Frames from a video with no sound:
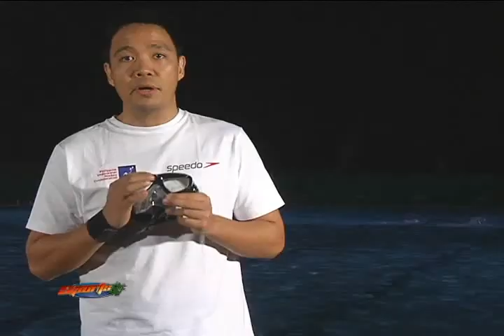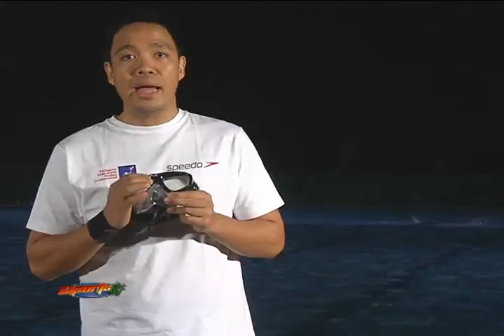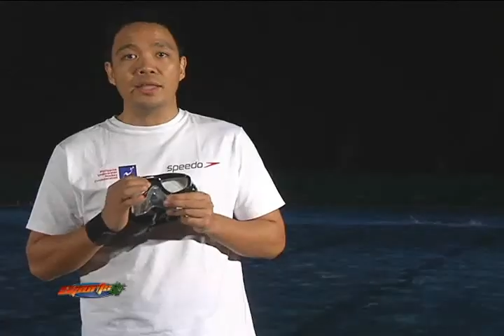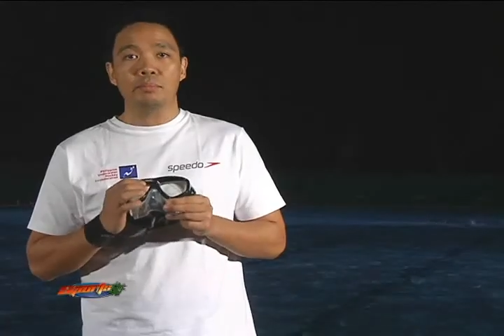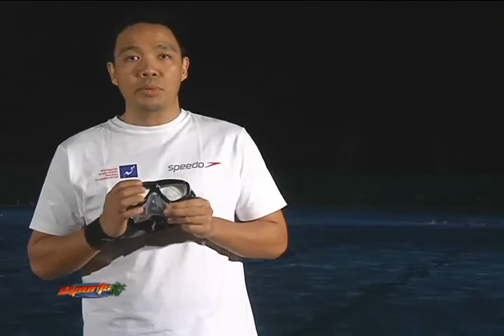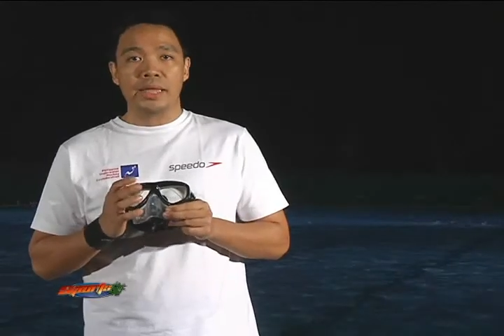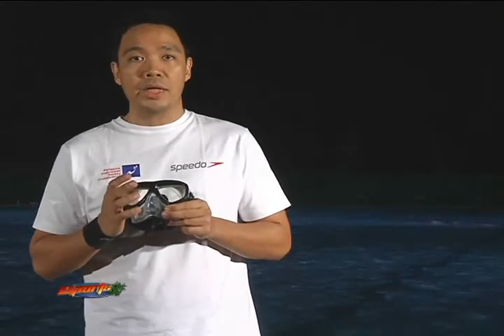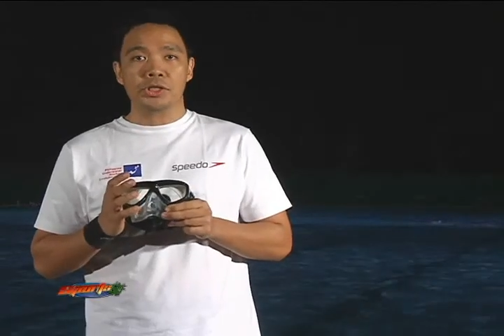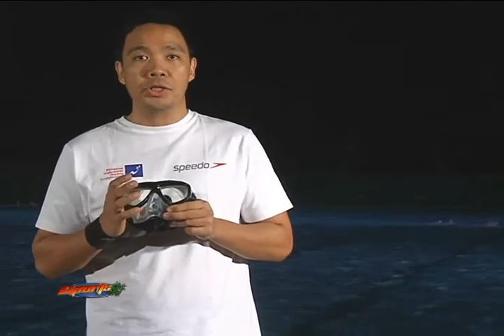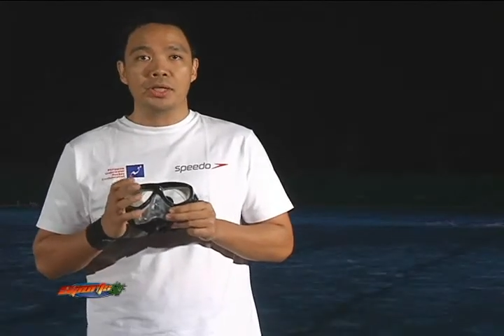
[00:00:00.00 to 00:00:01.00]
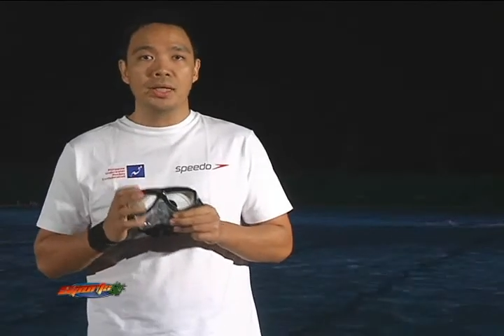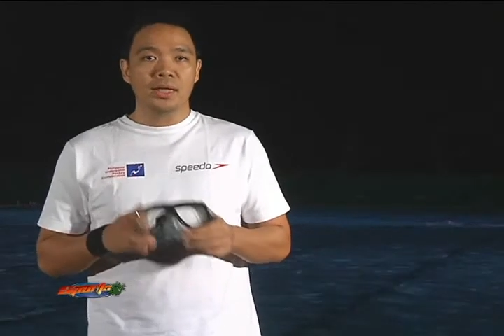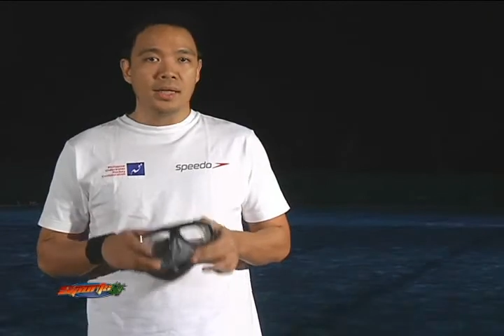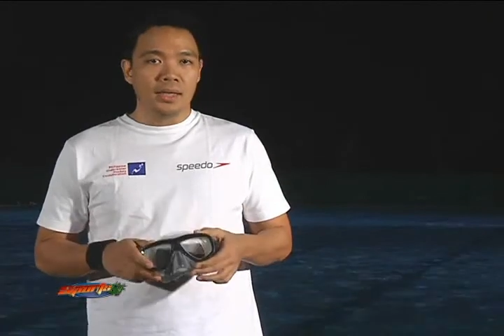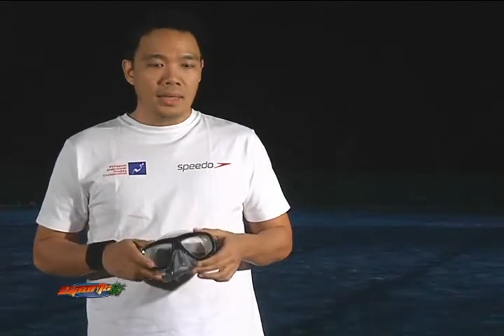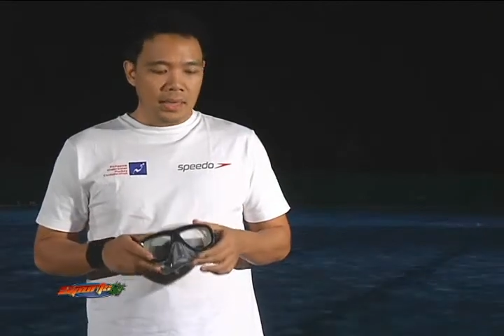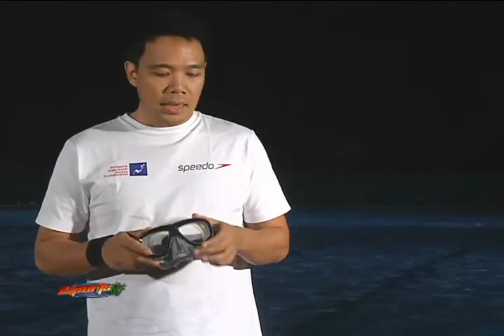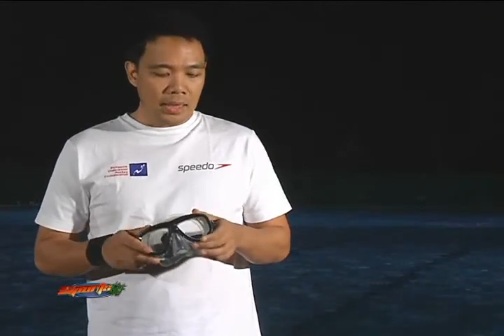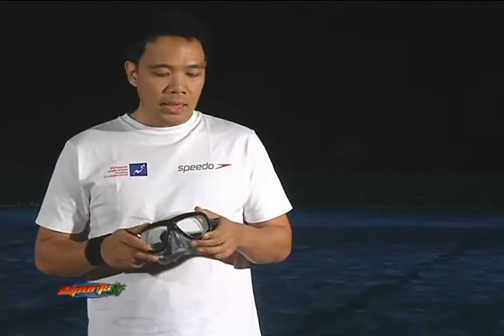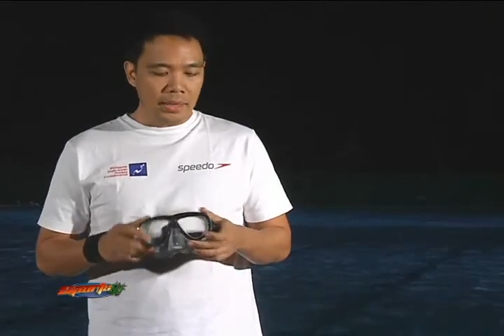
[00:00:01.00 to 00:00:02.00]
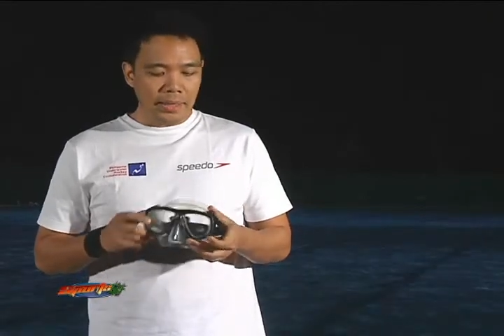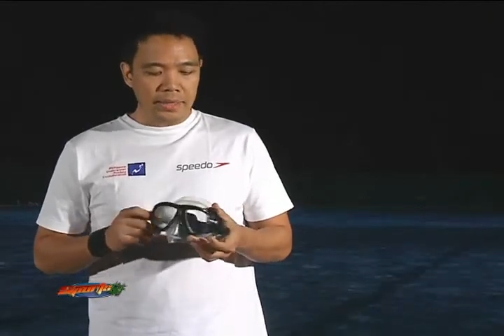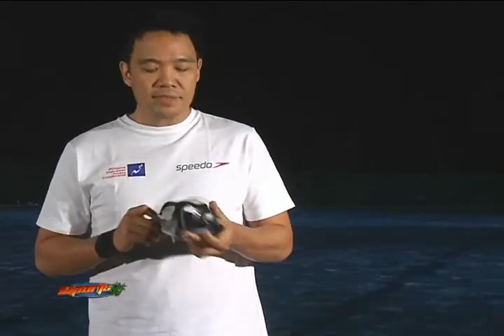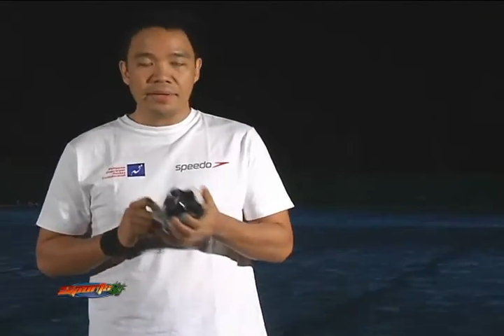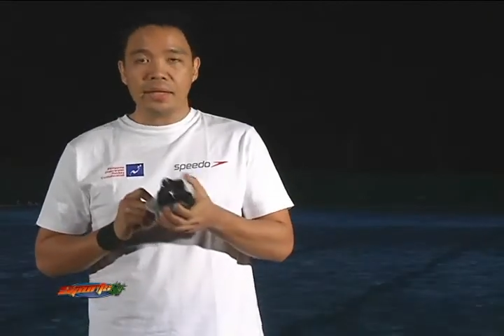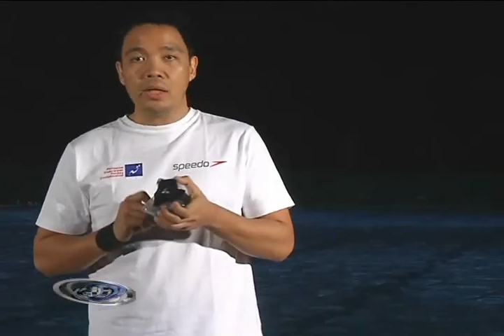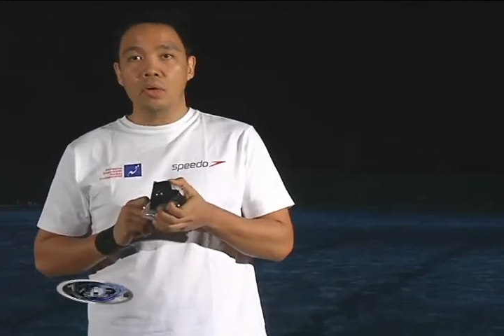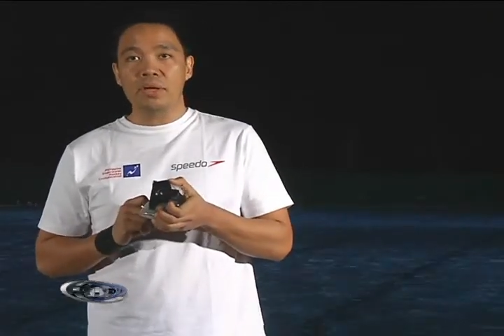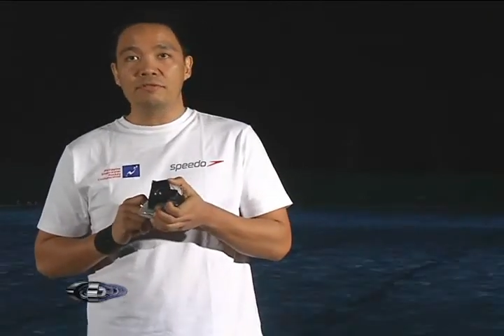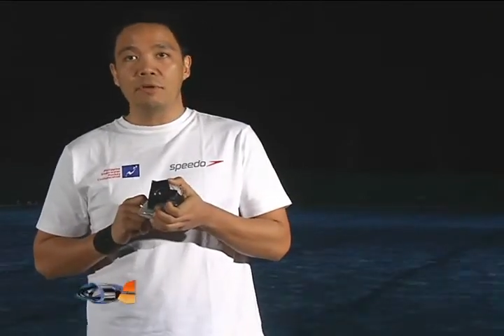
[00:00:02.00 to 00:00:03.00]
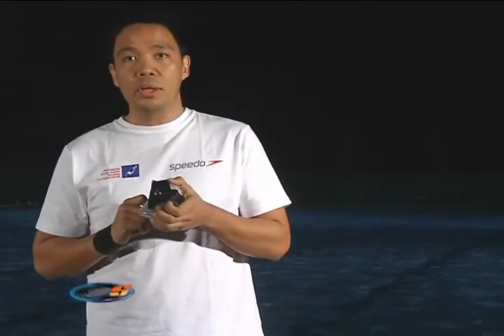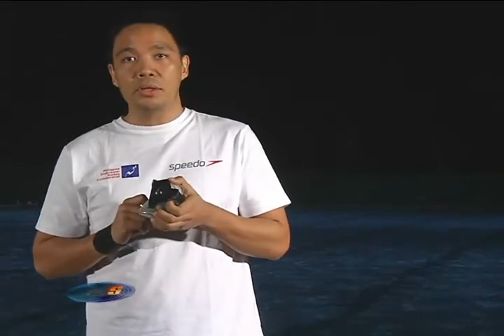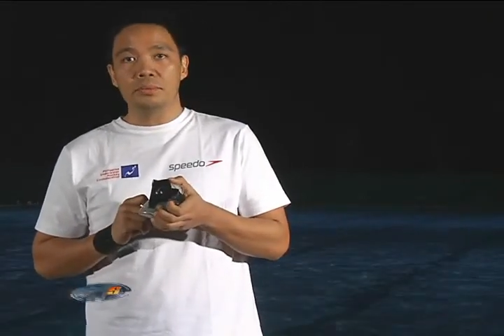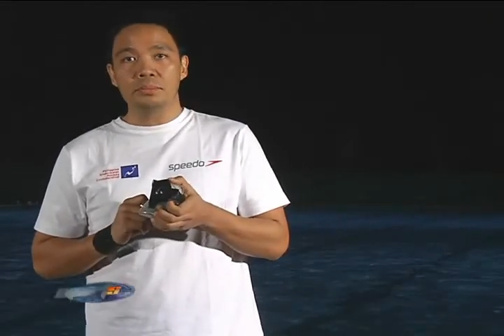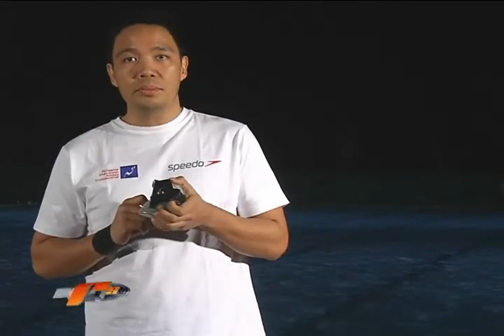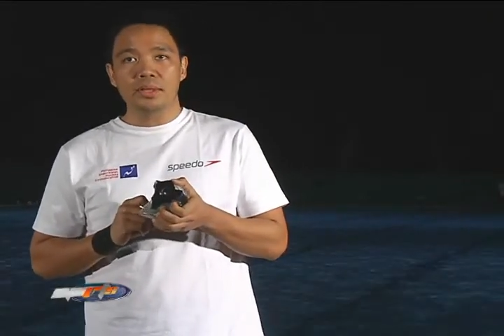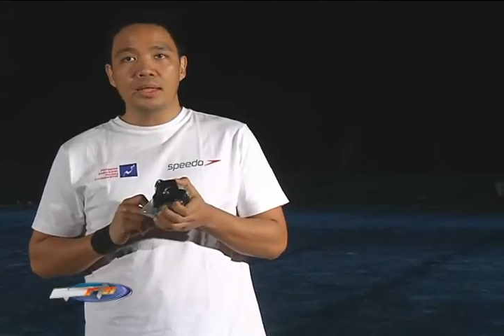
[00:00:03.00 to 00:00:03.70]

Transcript: added protection. It's very low in volume,